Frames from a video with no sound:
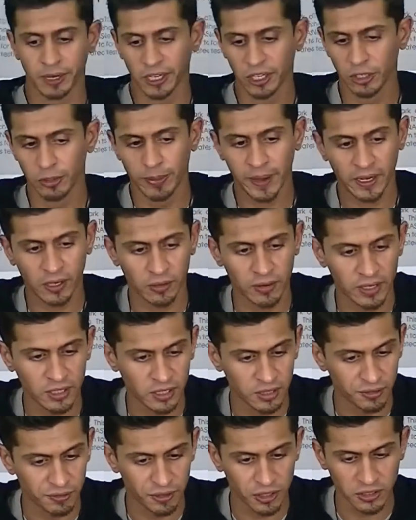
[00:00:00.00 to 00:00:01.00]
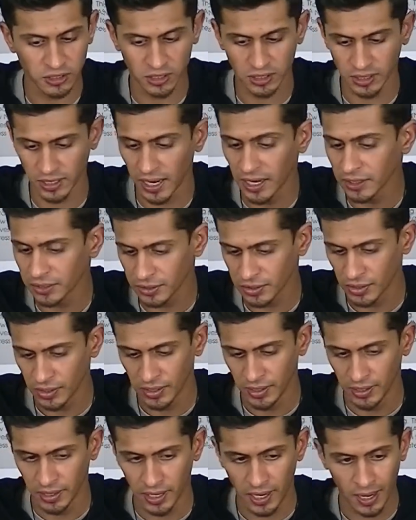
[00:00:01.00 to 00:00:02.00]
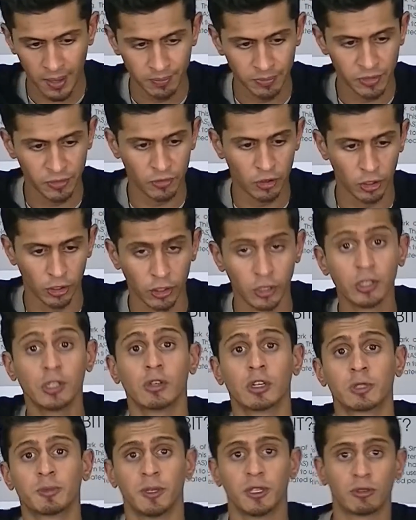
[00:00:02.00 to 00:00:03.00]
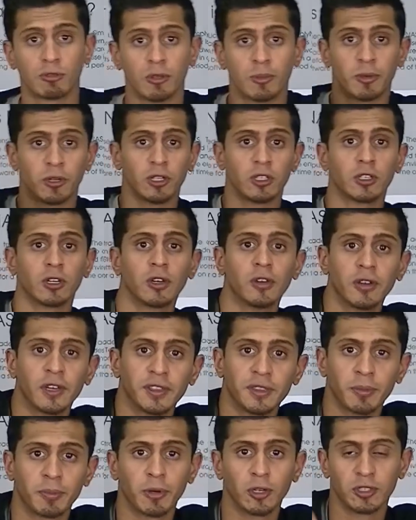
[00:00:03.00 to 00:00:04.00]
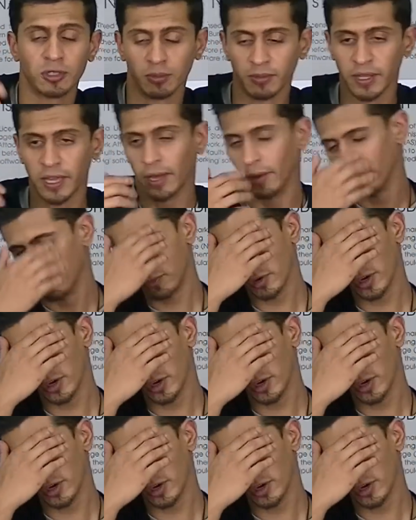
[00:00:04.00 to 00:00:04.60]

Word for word: bringing you back around to the front of the NAS, um, you've got your USB 3.0 at the bottom there,